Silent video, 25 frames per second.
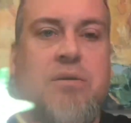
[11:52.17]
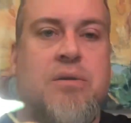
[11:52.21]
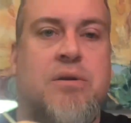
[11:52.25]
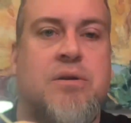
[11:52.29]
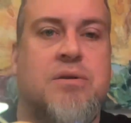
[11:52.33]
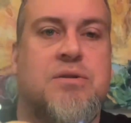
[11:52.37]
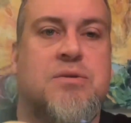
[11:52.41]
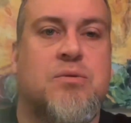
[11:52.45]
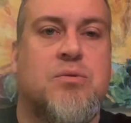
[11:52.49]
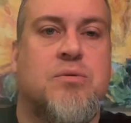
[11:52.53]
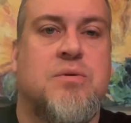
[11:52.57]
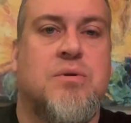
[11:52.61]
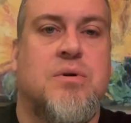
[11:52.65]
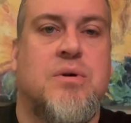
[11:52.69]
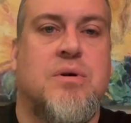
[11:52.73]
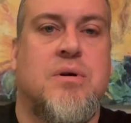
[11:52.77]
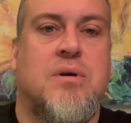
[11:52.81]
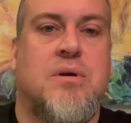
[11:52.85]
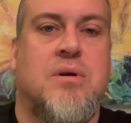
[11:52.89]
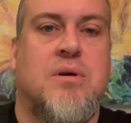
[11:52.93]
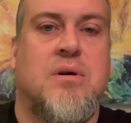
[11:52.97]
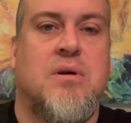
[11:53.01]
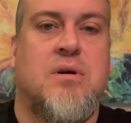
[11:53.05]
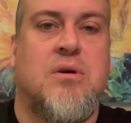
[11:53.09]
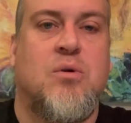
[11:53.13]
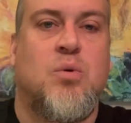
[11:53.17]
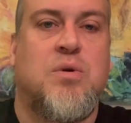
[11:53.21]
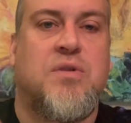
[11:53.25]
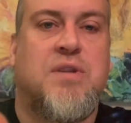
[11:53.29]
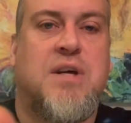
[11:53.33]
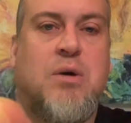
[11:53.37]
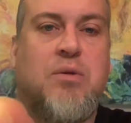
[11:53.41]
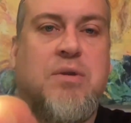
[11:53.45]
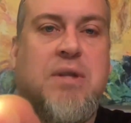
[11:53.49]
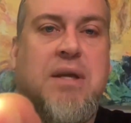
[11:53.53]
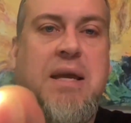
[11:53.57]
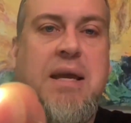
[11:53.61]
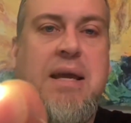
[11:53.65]
There's
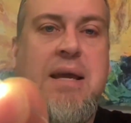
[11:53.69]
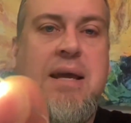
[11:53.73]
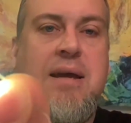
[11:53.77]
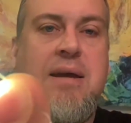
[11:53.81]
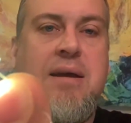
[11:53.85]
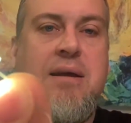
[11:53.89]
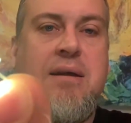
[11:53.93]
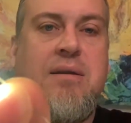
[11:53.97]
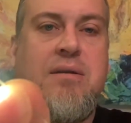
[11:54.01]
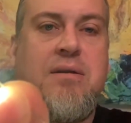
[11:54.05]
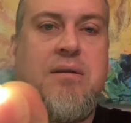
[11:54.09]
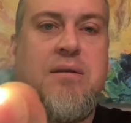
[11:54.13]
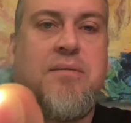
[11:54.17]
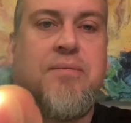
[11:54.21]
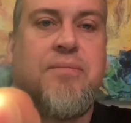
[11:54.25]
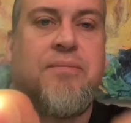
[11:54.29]
without the hand,